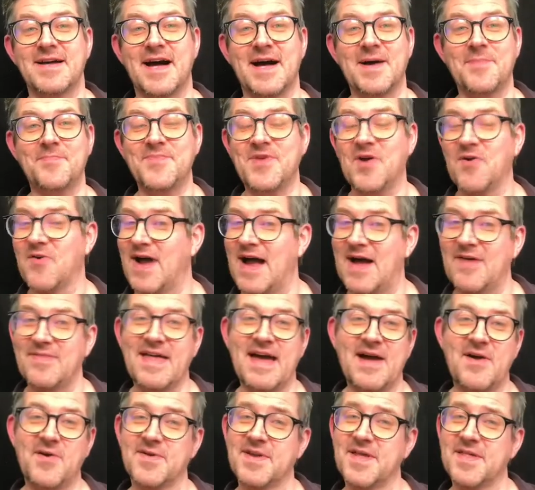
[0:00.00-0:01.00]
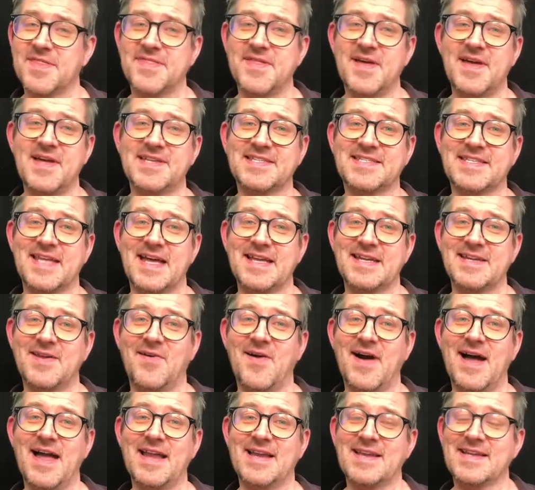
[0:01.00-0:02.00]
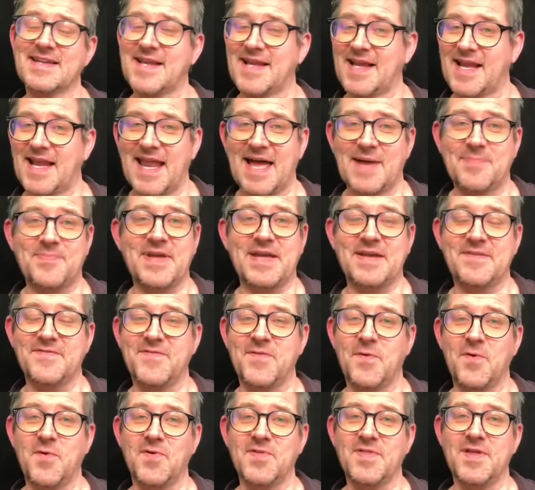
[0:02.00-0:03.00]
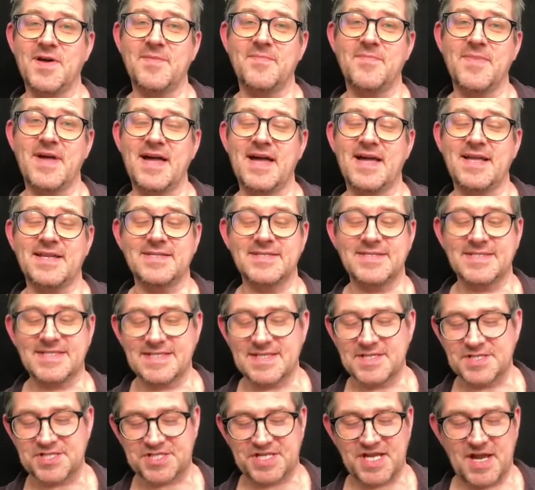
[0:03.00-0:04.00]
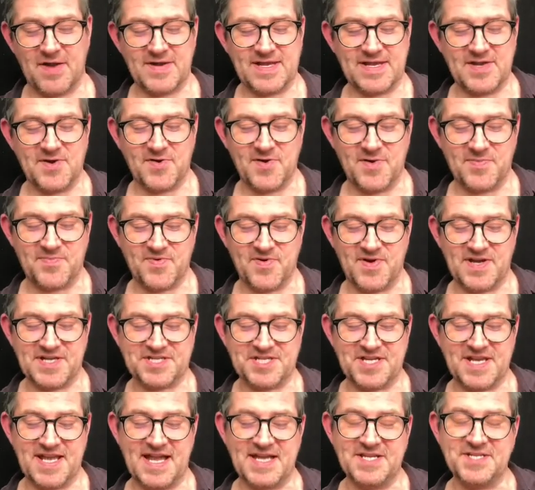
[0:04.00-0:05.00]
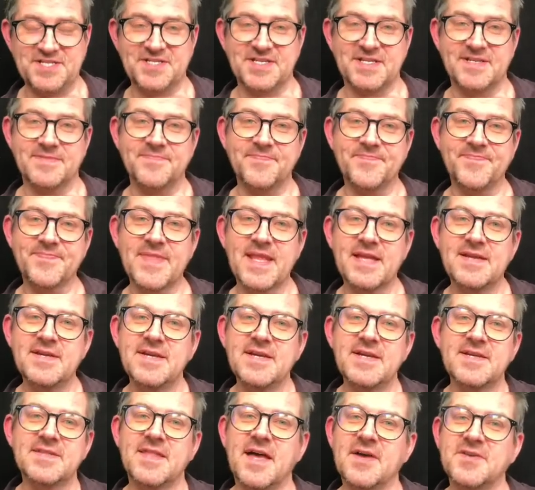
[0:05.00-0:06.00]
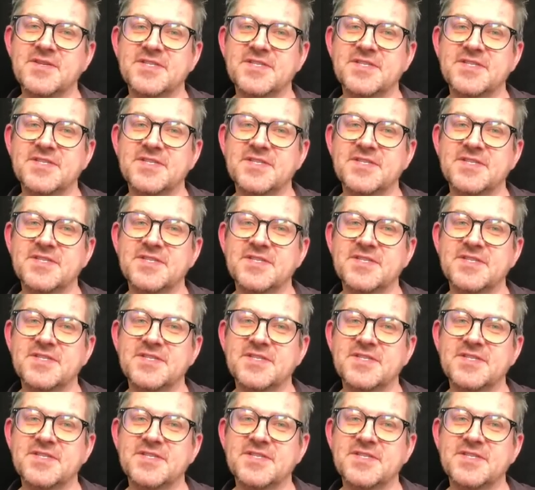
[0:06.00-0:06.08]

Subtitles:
you're out there on a Thursday night clapping for them and showing your appreciation. Those